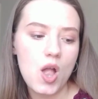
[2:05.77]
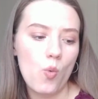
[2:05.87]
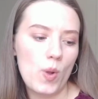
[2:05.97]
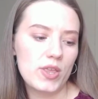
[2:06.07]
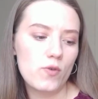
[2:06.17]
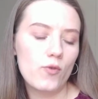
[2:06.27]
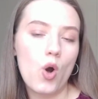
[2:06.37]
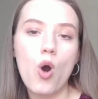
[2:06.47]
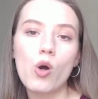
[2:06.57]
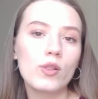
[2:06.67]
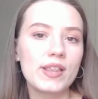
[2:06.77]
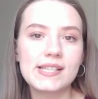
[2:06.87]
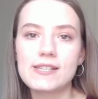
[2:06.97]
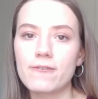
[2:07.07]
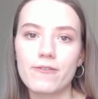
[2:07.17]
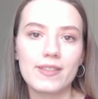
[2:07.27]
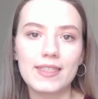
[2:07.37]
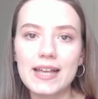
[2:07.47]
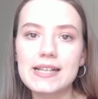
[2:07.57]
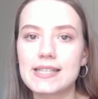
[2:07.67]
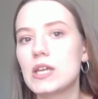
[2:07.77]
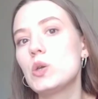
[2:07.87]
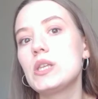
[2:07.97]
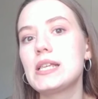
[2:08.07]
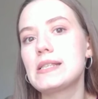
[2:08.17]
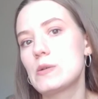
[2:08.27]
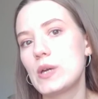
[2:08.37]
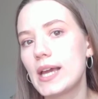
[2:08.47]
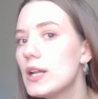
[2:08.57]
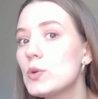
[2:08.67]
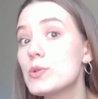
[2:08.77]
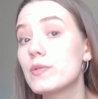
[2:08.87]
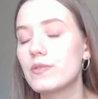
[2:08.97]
when you've got all these different things that you need to include